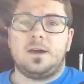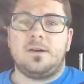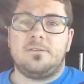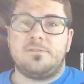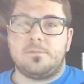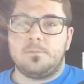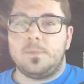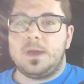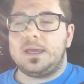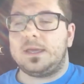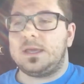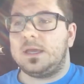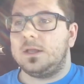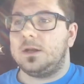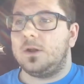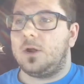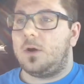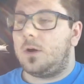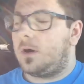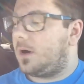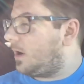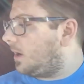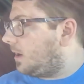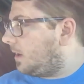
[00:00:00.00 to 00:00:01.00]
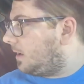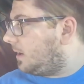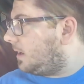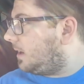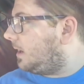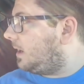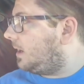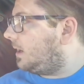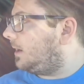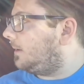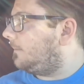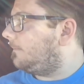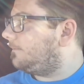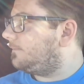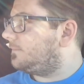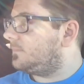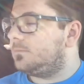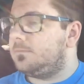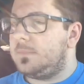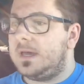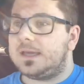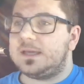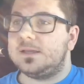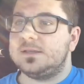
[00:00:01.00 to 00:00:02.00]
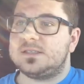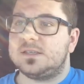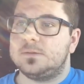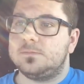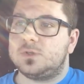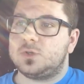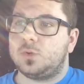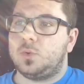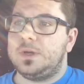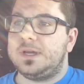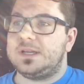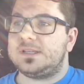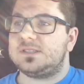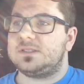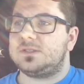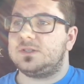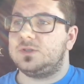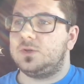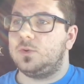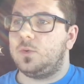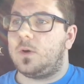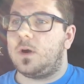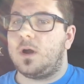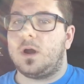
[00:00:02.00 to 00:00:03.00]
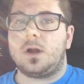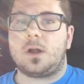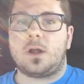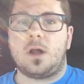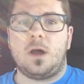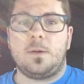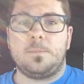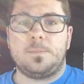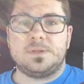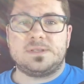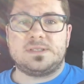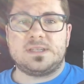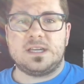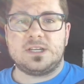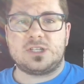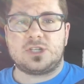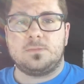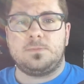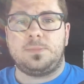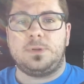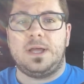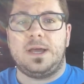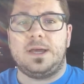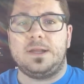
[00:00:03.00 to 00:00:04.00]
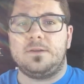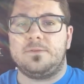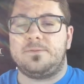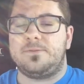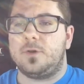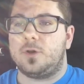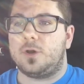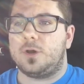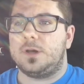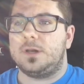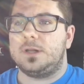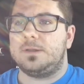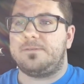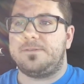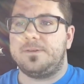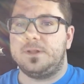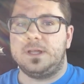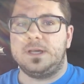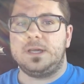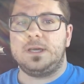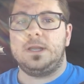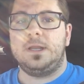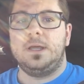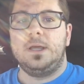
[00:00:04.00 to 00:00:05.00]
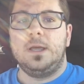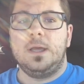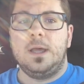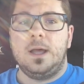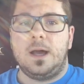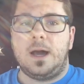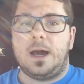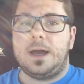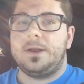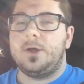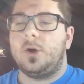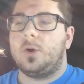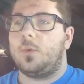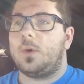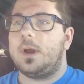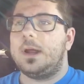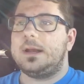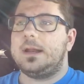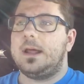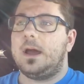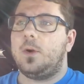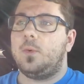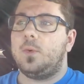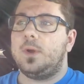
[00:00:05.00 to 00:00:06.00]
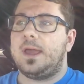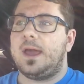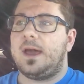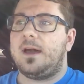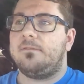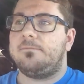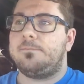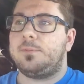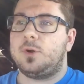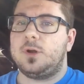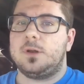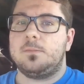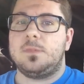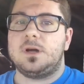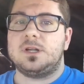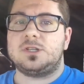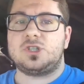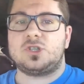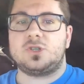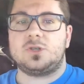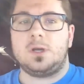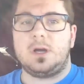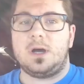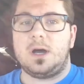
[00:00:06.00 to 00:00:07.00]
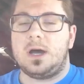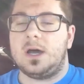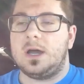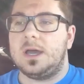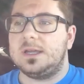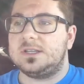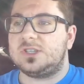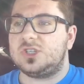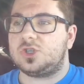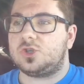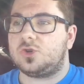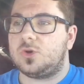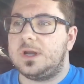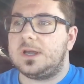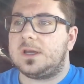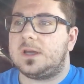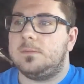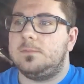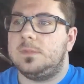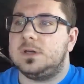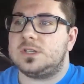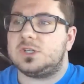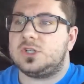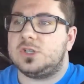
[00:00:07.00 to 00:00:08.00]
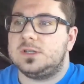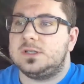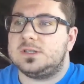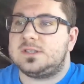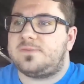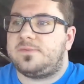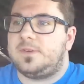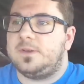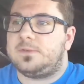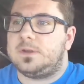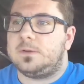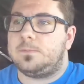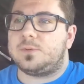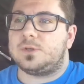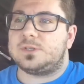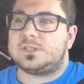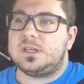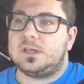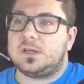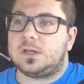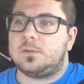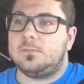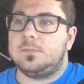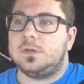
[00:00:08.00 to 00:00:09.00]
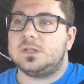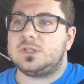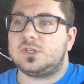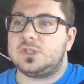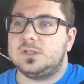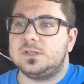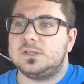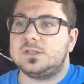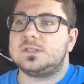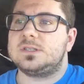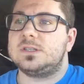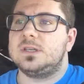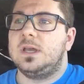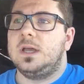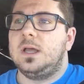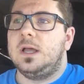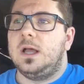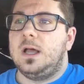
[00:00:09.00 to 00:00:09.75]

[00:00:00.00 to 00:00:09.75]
of making our making some tweaks to our compensation plan. If you're an affiliate, I know right now we have pretty much it's straight commissions, 50% commissions.